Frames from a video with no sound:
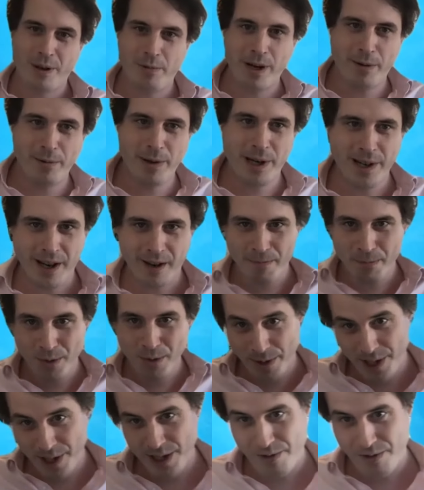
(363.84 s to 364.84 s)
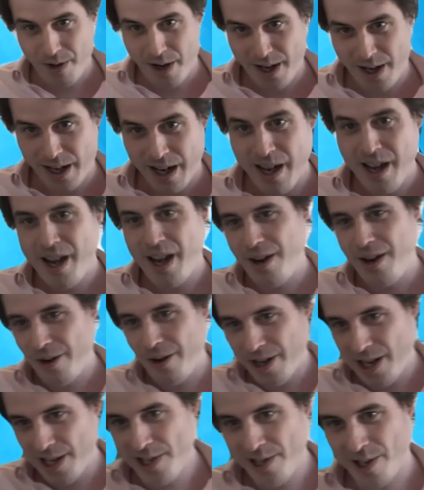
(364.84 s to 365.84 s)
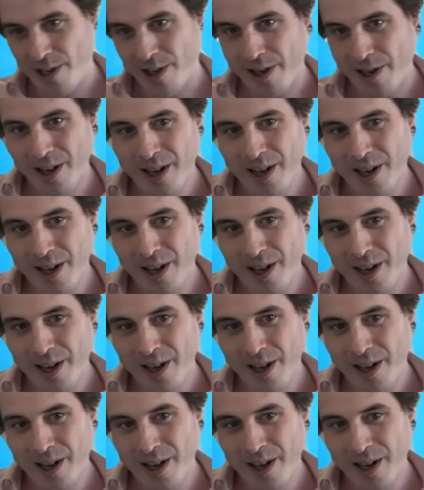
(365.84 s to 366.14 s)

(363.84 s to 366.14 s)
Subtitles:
where we could have more machines running and hold less stock.